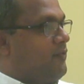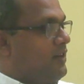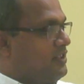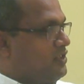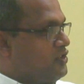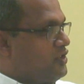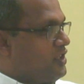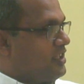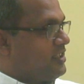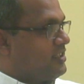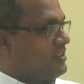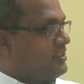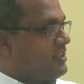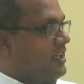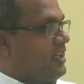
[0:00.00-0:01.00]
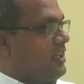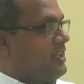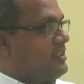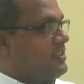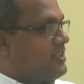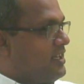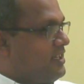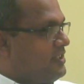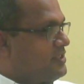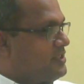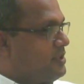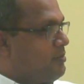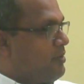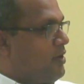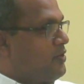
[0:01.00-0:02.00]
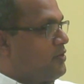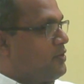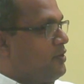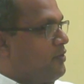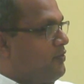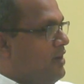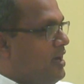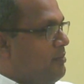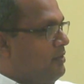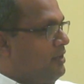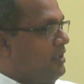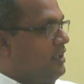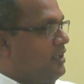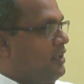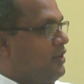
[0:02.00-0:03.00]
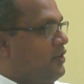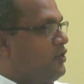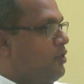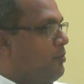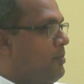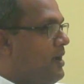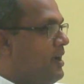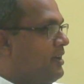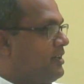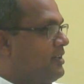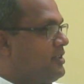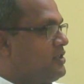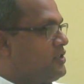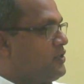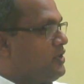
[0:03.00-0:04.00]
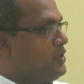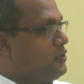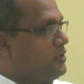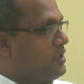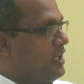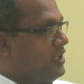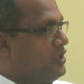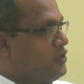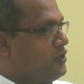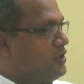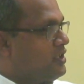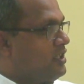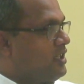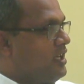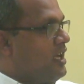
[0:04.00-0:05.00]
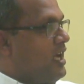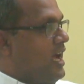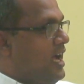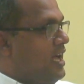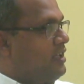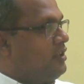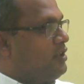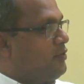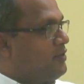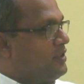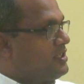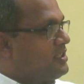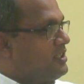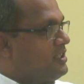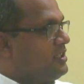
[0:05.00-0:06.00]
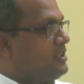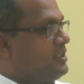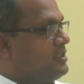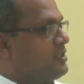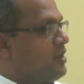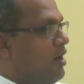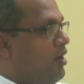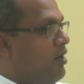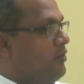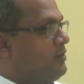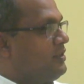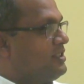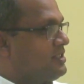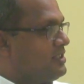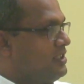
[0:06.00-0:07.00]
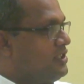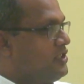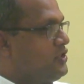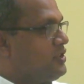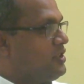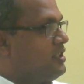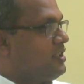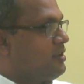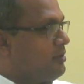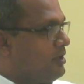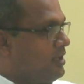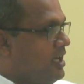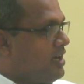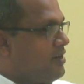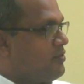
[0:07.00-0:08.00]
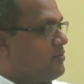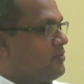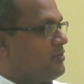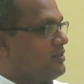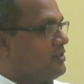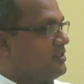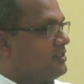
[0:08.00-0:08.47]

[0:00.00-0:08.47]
Father Jacobs, tell us about your family, your parents, your education, and the first years of the Salesian life.